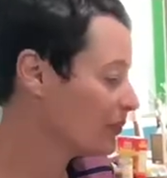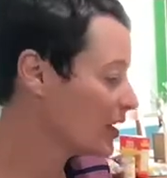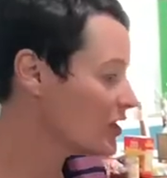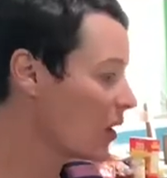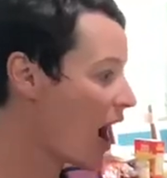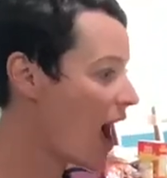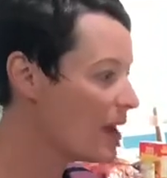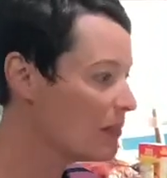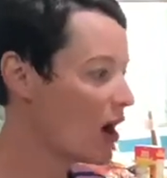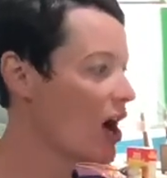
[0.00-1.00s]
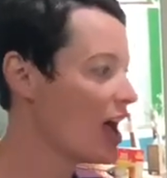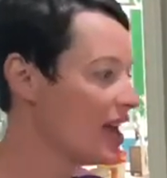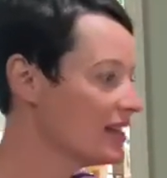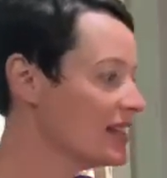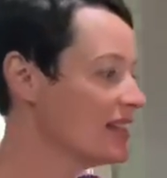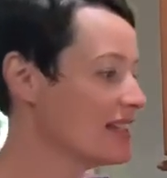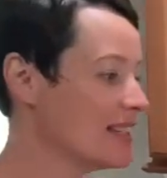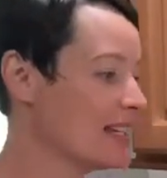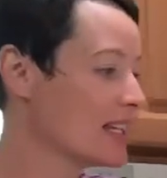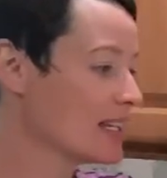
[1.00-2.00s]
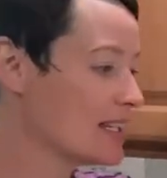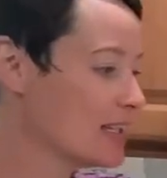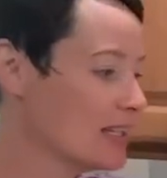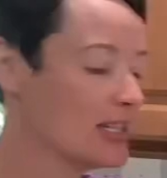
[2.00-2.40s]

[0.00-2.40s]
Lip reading: So I bought 6